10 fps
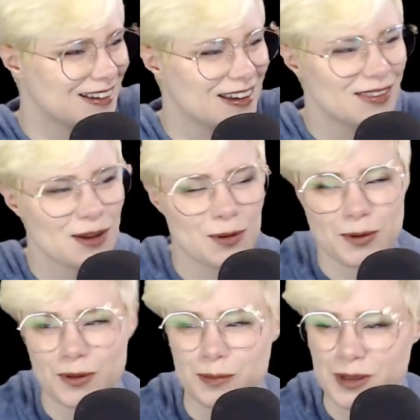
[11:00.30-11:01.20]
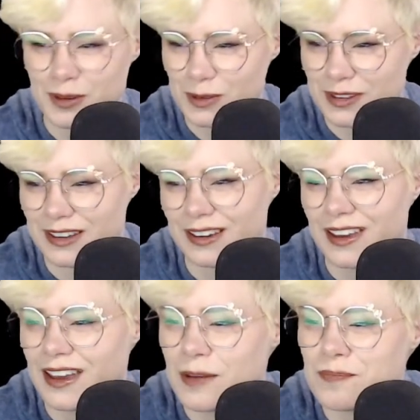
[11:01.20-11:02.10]
that we're going to be using.
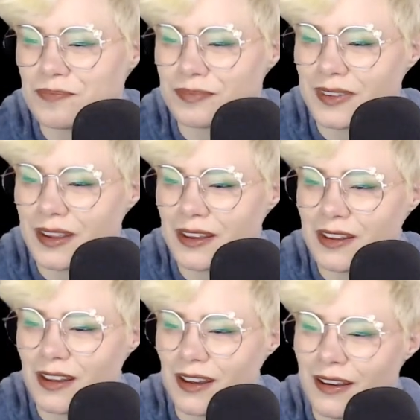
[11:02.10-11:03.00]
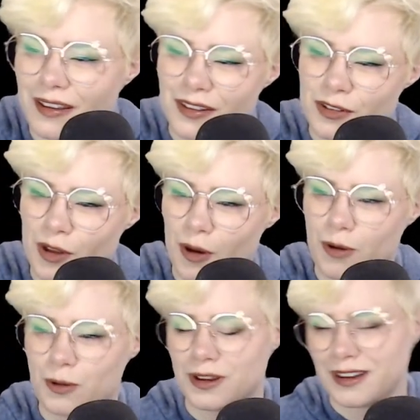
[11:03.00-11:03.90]
So